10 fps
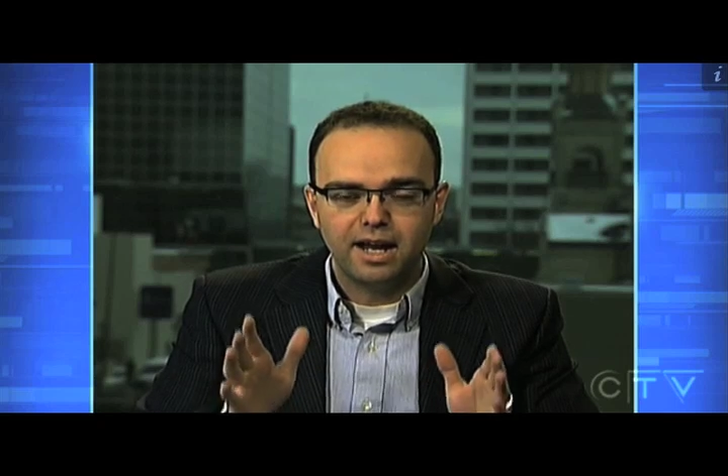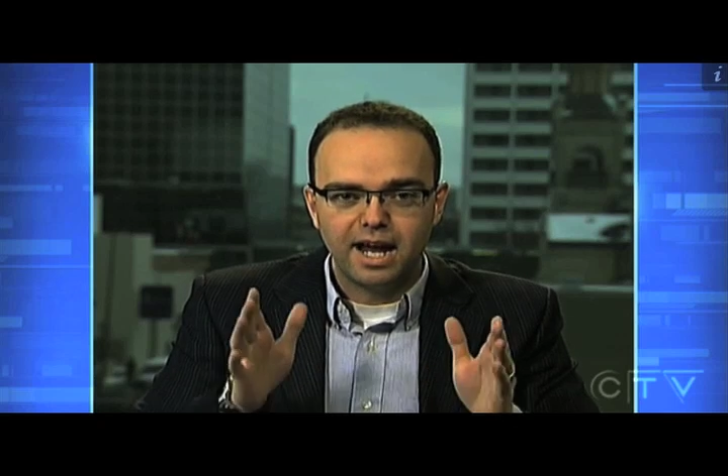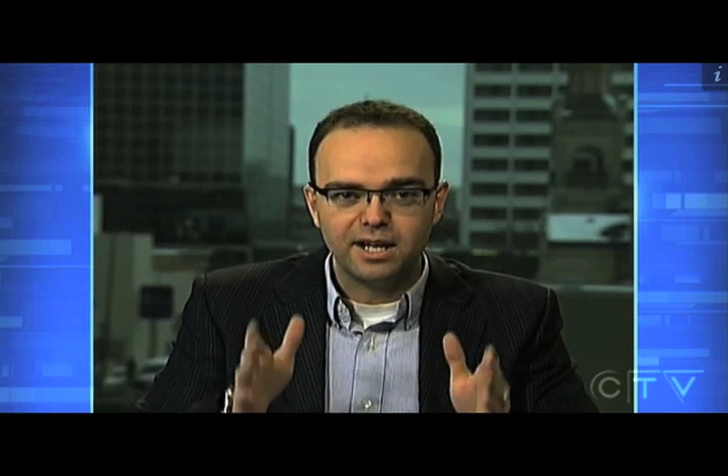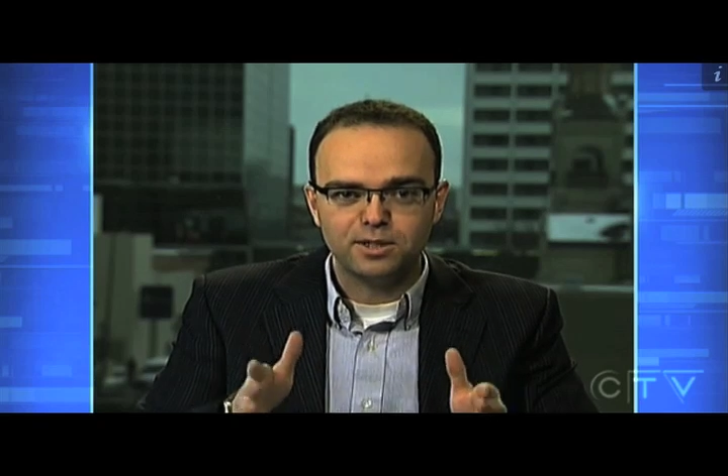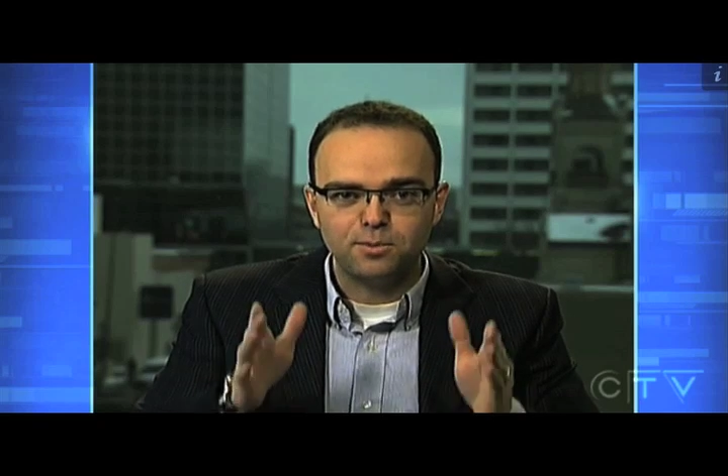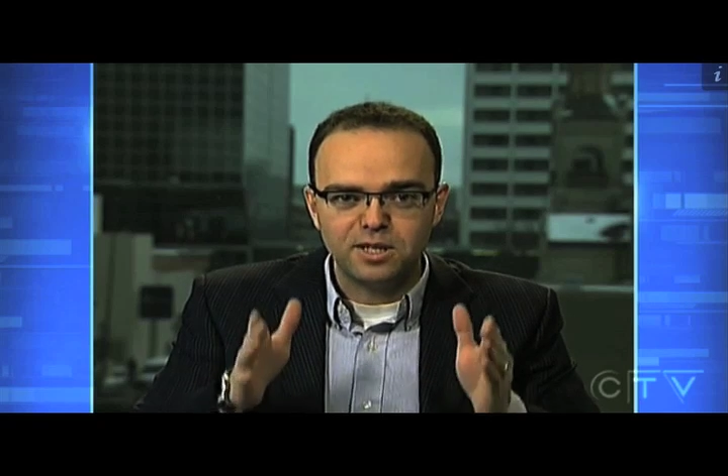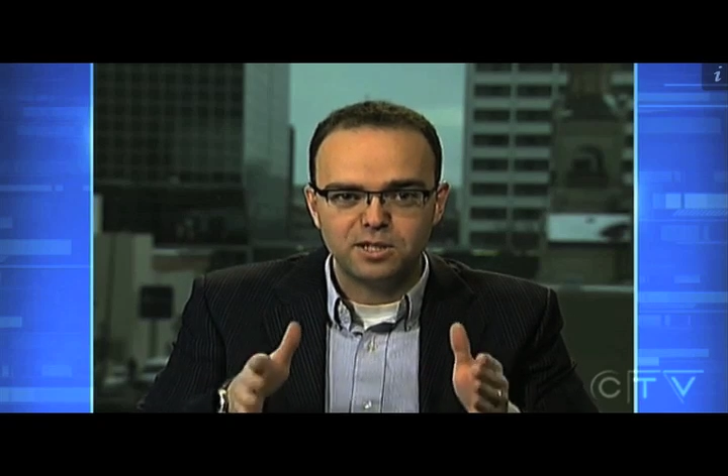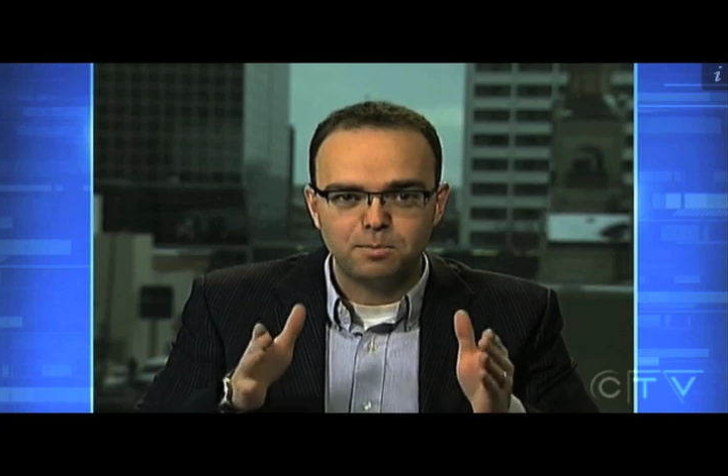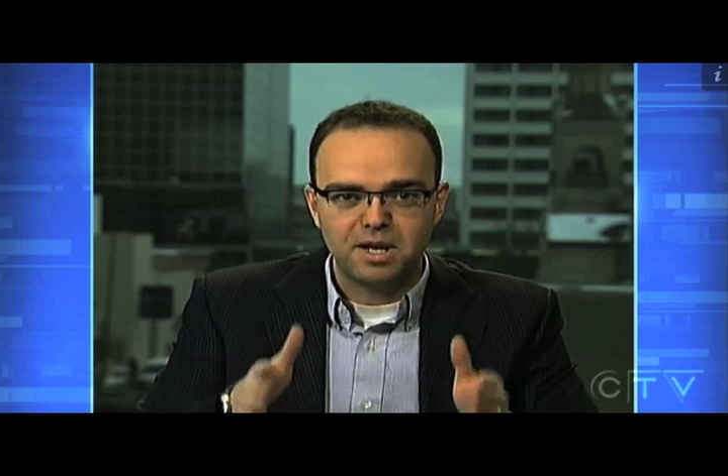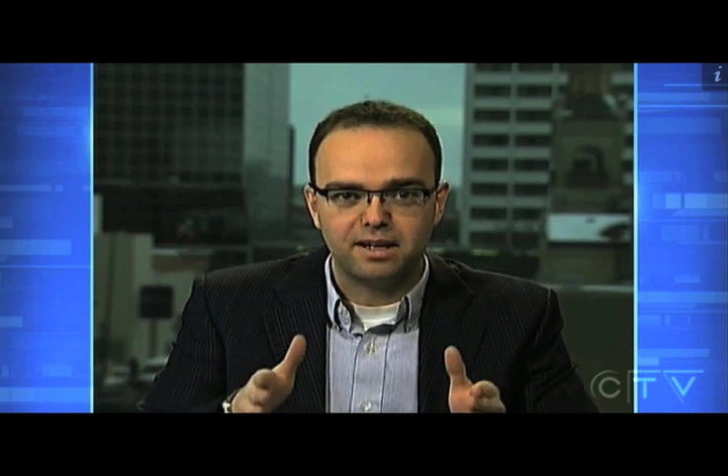as we
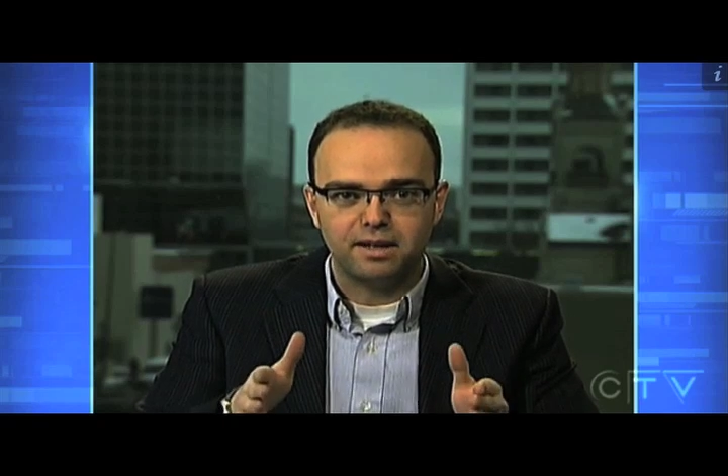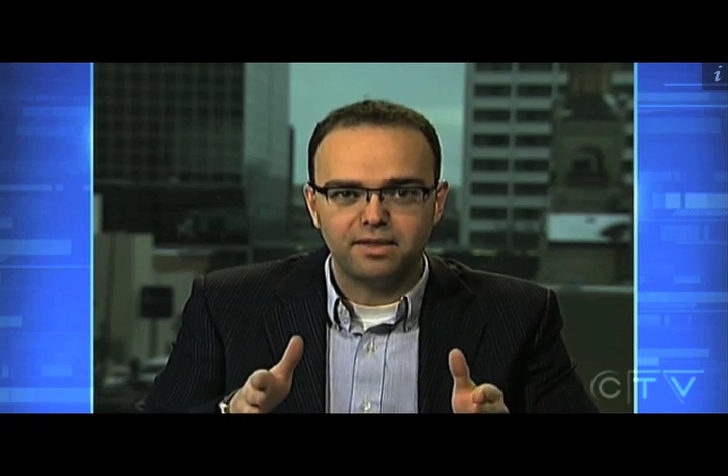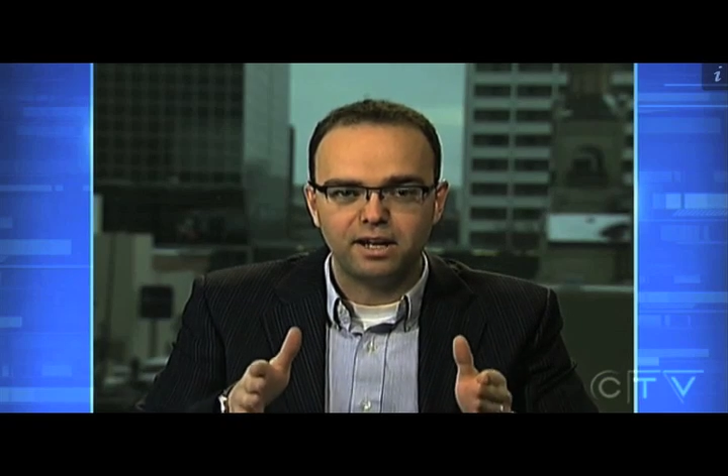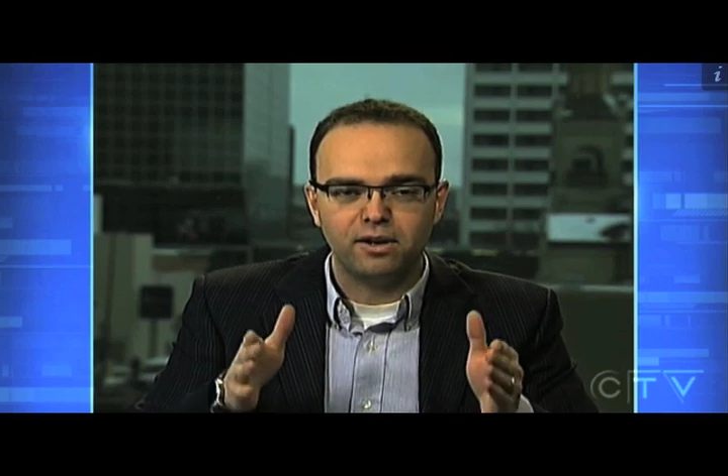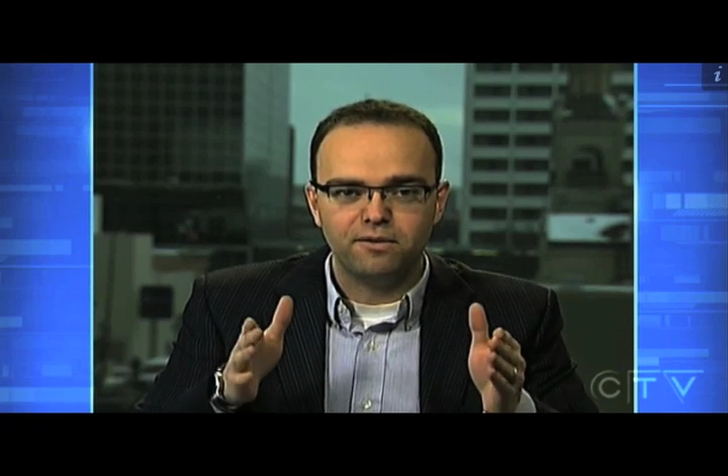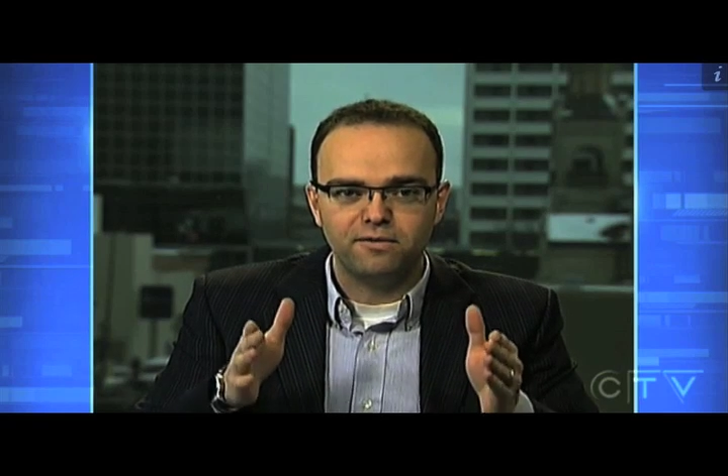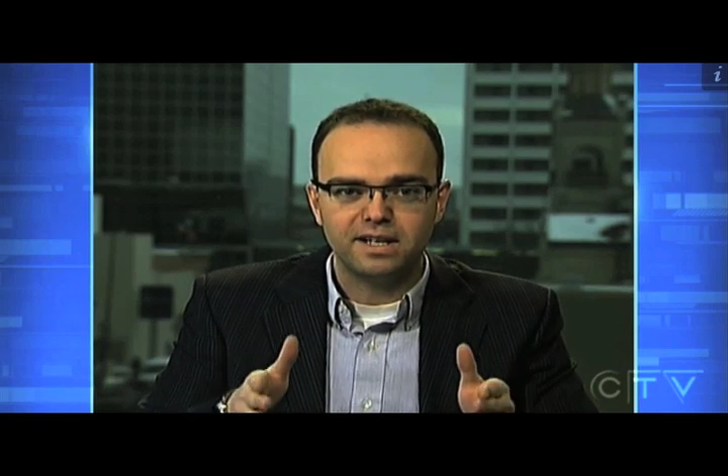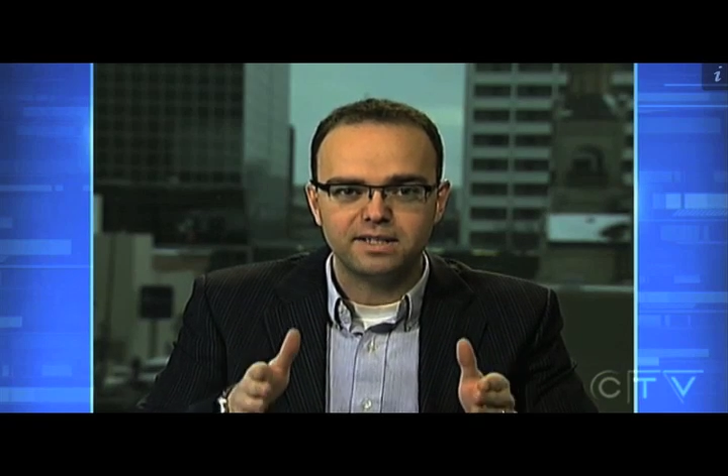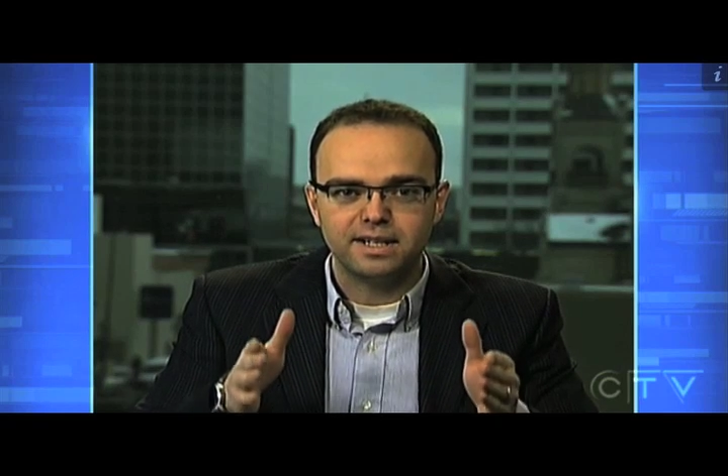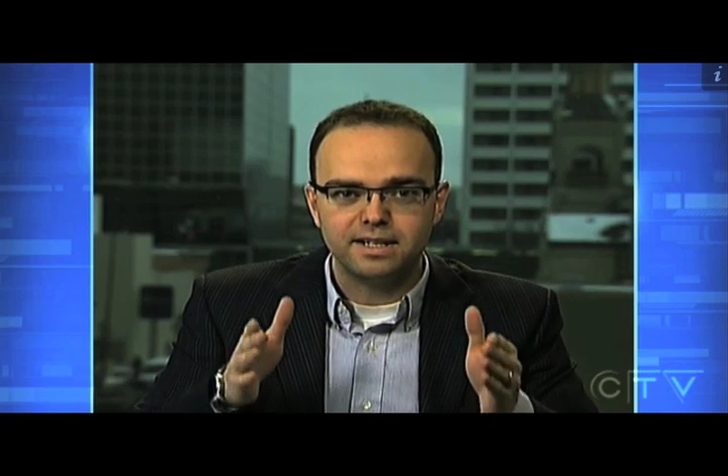speak, they are investing